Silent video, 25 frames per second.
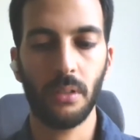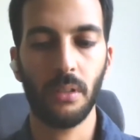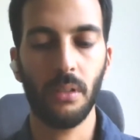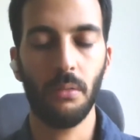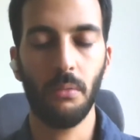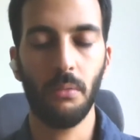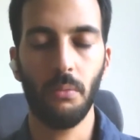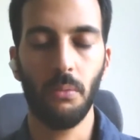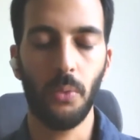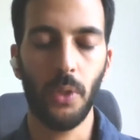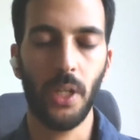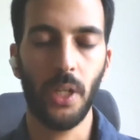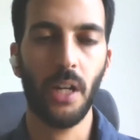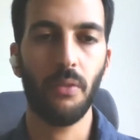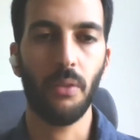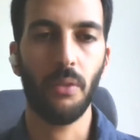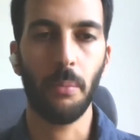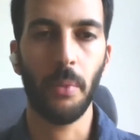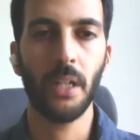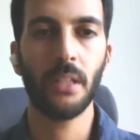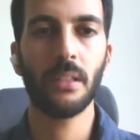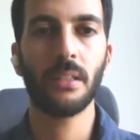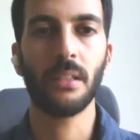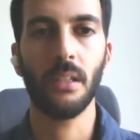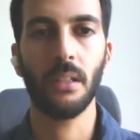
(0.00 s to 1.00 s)
we have a
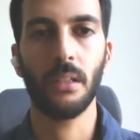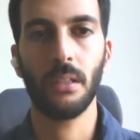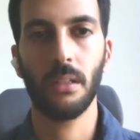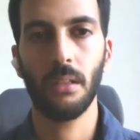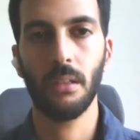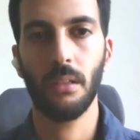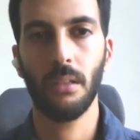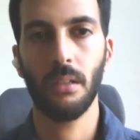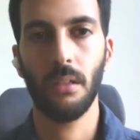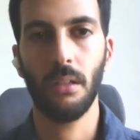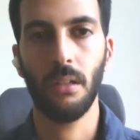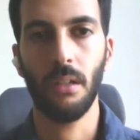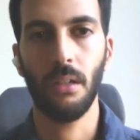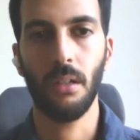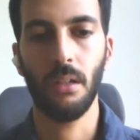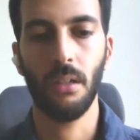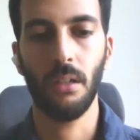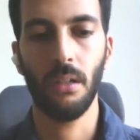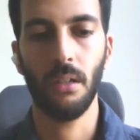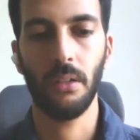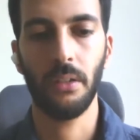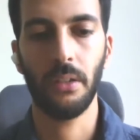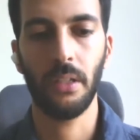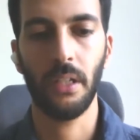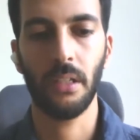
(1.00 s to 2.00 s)
mindset
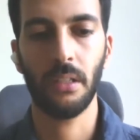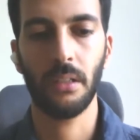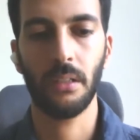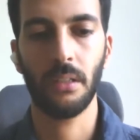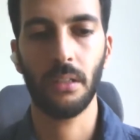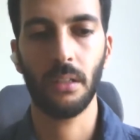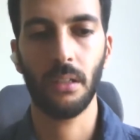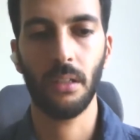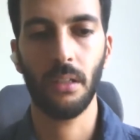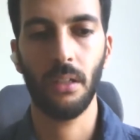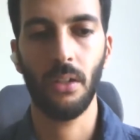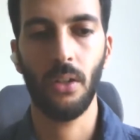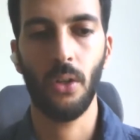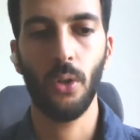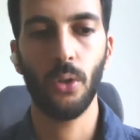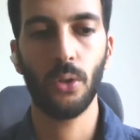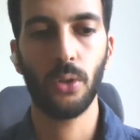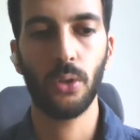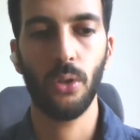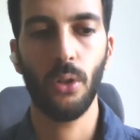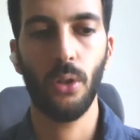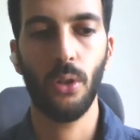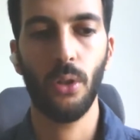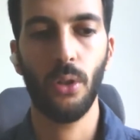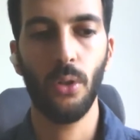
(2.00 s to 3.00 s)
that
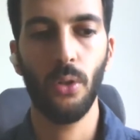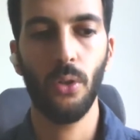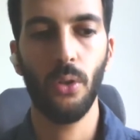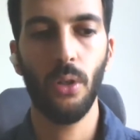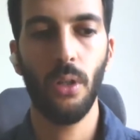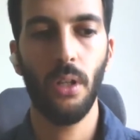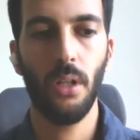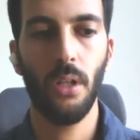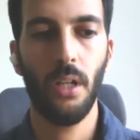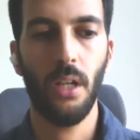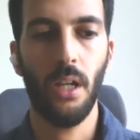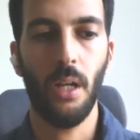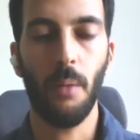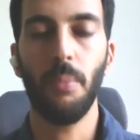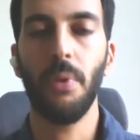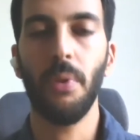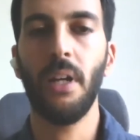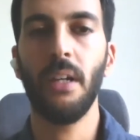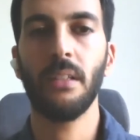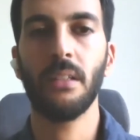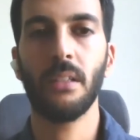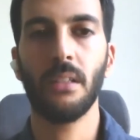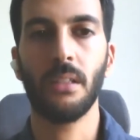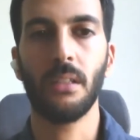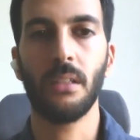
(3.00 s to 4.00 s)
also
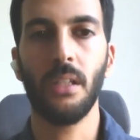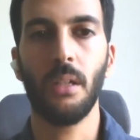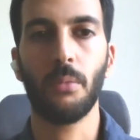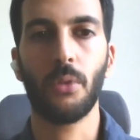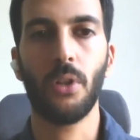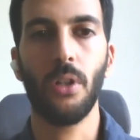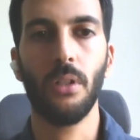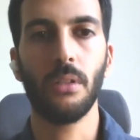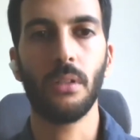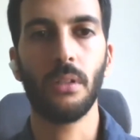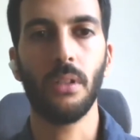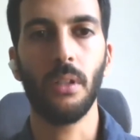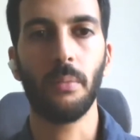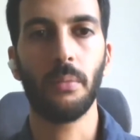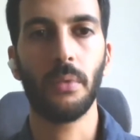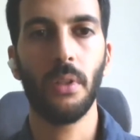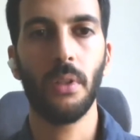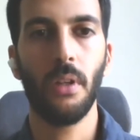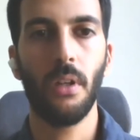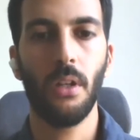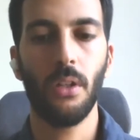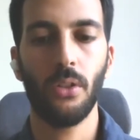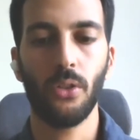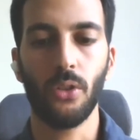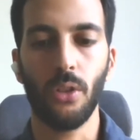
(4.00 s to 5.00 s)
applies the same concept.
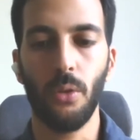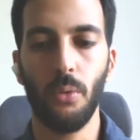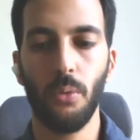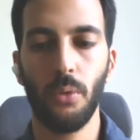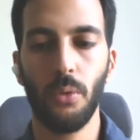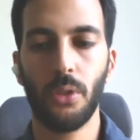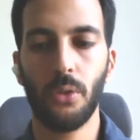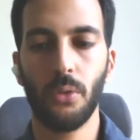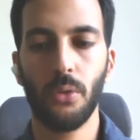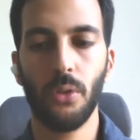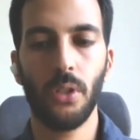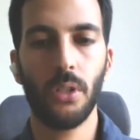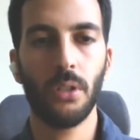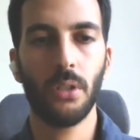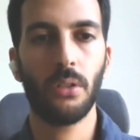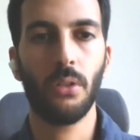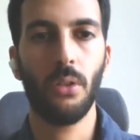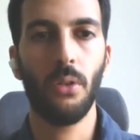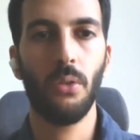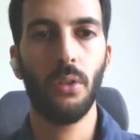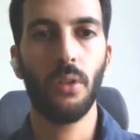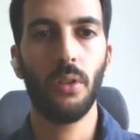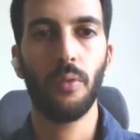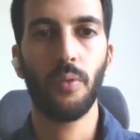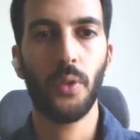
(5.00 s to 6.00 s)
So we do not
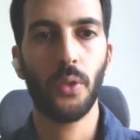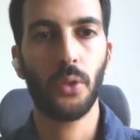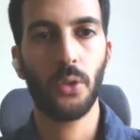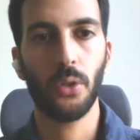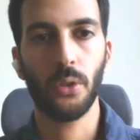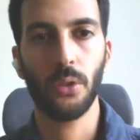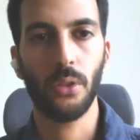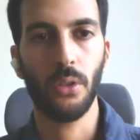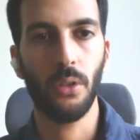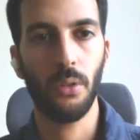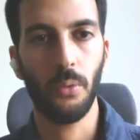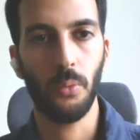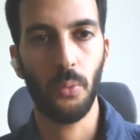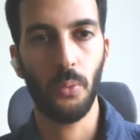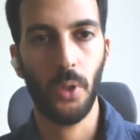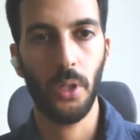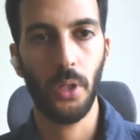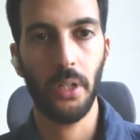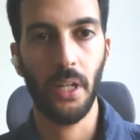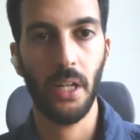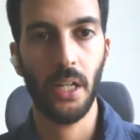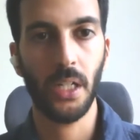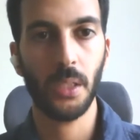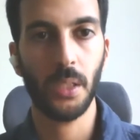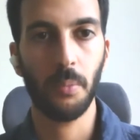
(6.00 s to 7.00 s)
only focus on one
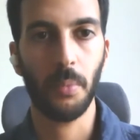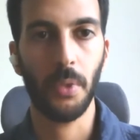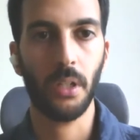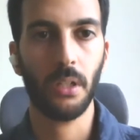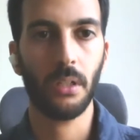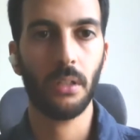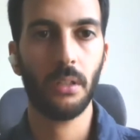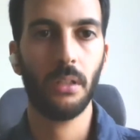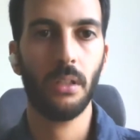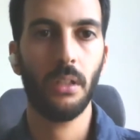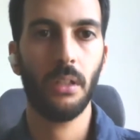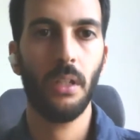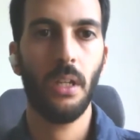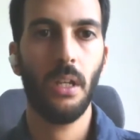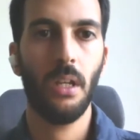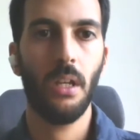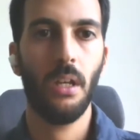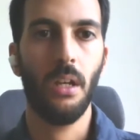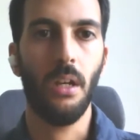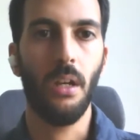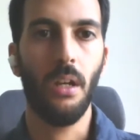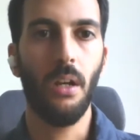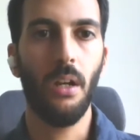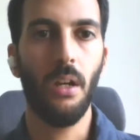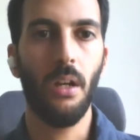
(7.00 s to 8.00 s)
aspect.
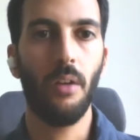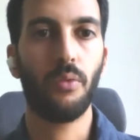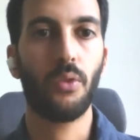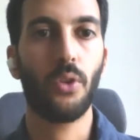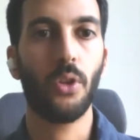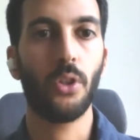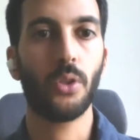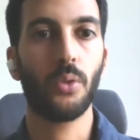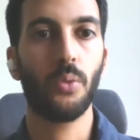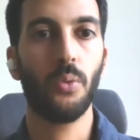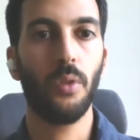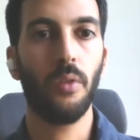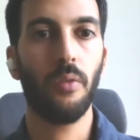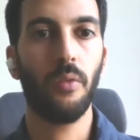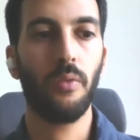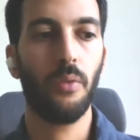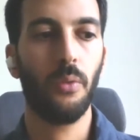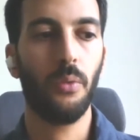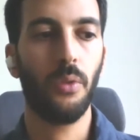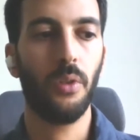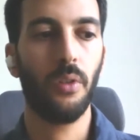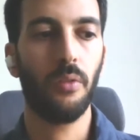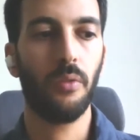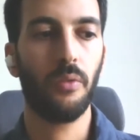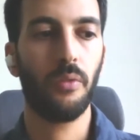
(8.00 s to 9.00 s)
Of course,
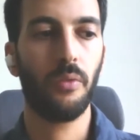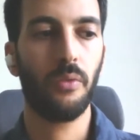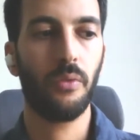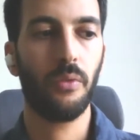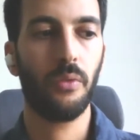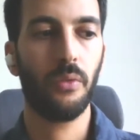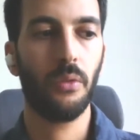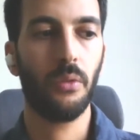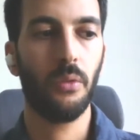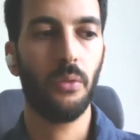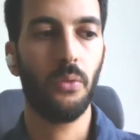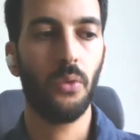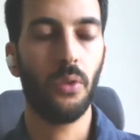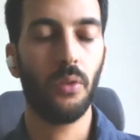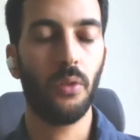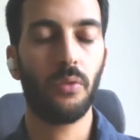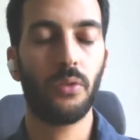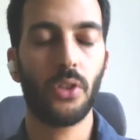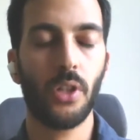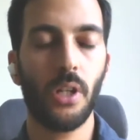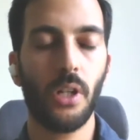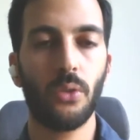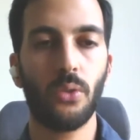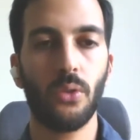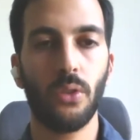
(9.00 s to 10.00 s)
we've
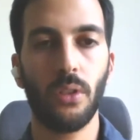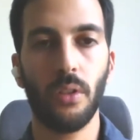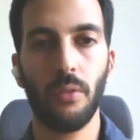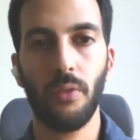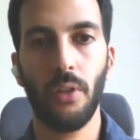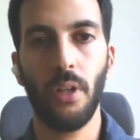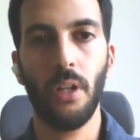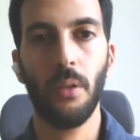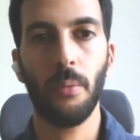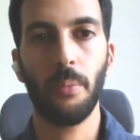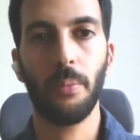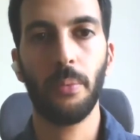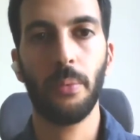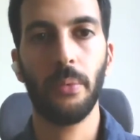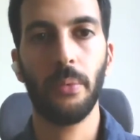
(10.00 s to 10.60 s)
tried to develop